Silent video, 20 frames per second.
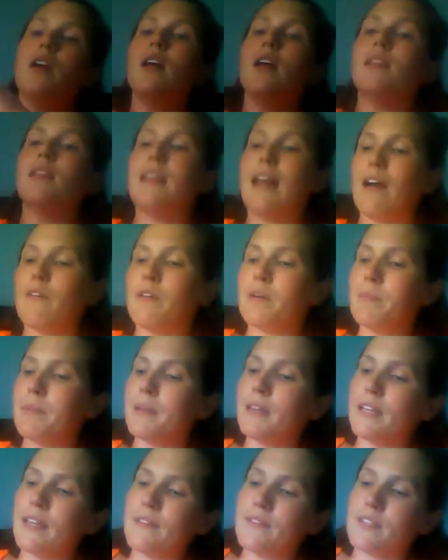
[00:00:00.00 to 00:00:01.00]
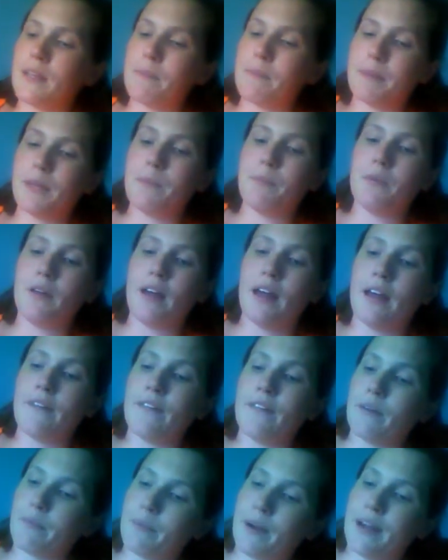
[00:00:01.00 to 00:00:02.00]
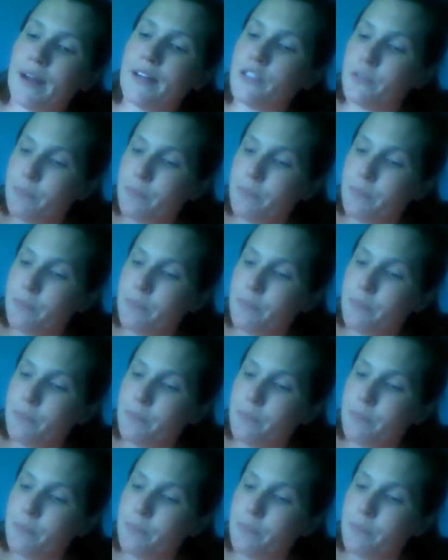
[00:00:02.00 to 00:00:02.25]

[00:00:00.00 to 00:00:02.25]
Lowry believes that people have a right to